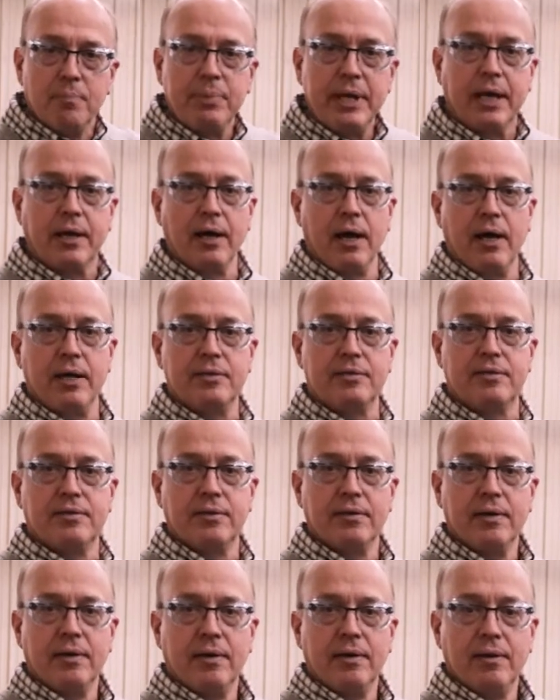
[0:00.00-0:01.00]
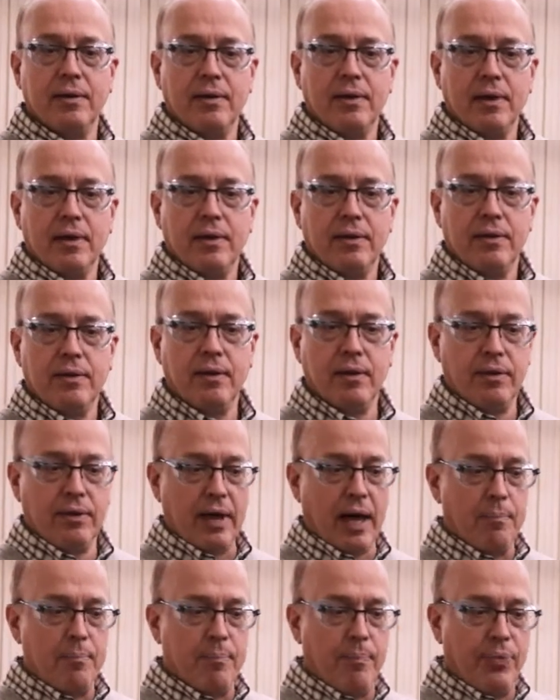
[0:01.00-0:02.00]
because
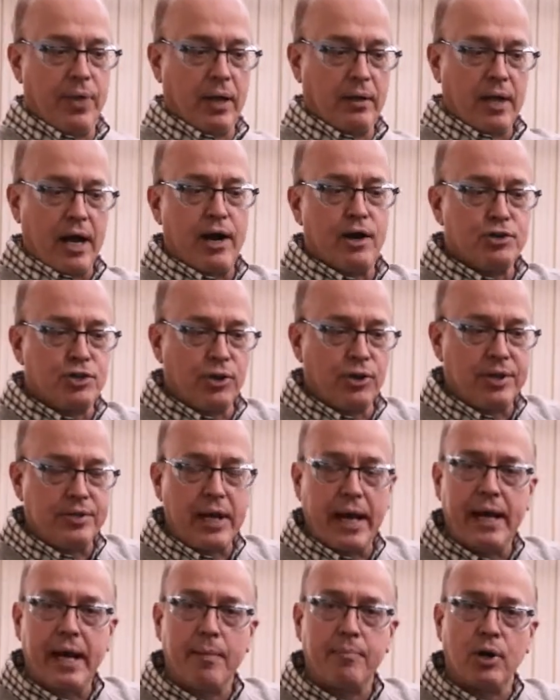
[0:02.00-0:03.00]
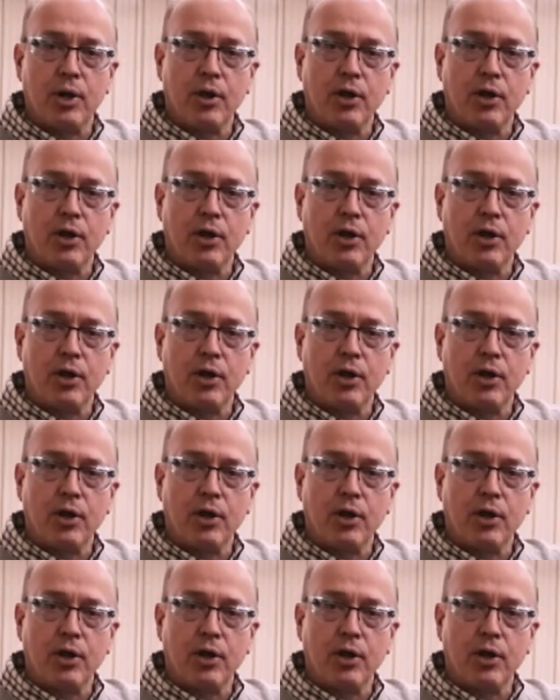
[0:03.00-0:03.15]
the larger the diameter